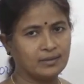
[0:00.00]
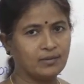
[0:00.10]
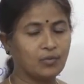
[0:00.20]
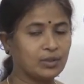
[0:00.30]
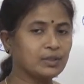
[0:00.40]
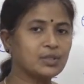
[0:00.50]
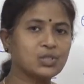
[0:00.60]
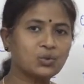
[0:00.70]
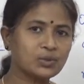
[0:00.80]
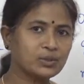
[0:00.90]
What are the
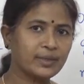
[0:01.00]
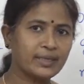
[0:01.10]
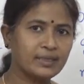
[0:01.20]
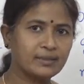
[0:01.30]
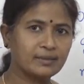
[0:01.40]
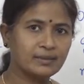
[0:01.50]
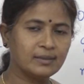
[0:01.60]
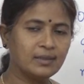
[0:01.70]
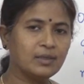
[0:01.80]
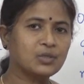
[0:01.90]
strokes you hear?
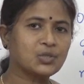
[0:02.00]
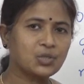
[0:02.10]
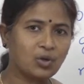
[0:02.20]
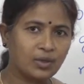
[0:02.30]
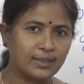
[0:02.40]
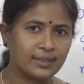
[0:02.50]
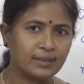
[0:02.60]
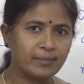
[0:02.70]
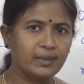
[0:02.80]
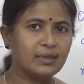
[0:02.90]

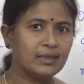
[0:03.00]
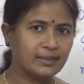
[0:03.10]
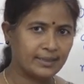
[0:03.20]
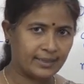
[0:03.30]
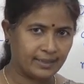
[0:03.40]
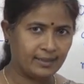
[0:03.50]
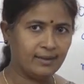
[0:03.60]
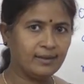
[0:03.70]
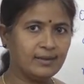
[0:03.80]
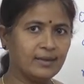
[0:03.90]
Tolerable. Tull,
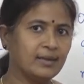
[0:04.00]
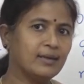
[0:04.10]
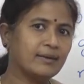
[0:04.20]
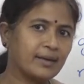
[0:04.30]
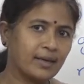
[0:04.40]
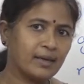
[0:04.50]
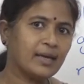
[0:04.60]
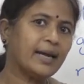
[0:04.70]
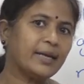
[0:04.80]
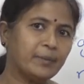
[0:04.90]
ray
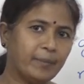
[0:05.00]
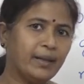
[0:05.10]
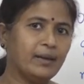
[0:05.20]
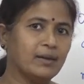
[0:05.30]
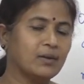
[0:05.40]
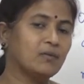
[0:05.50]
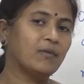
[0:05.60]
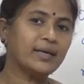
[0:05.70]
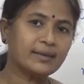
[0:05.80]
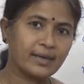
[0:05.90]
and bull.
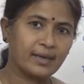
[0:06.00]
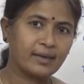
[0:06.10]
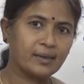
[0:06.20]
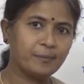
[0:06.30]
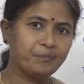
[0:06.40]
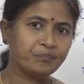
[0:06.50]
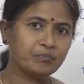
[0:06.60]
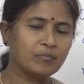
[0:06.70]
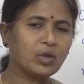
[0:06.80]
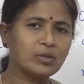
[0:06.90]
Why ray?
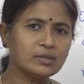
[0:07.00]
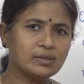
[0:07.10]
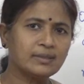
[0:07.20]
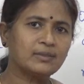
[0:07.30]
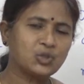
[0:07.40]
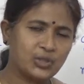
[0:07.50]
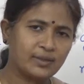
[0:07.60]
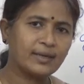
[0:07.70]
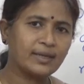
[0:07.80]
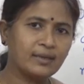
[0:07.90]
Because
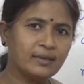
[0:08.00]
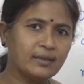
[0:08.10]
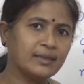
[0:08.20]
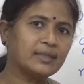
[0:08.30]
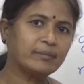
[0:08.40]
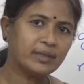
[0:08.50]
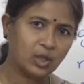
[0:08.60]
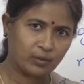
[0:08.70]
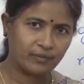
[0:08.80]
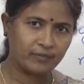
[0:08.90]
generally in the middle
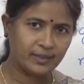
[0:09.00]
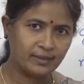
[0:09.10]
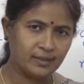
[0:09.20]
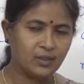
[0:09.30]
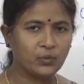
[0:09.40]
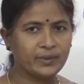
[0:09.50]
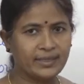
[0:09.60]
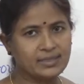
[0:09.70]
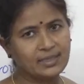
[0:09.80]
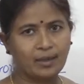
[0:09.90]
of a word, we
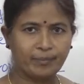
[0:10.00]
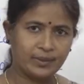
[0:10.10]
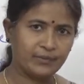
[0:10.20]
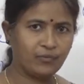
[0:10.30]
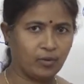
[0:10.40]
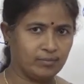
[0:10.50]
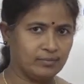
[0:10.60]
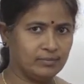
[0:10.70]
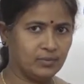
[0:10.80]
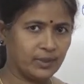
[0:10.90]
write upward form.
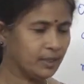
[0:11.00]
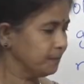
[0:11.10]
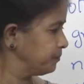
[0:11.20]
Okay.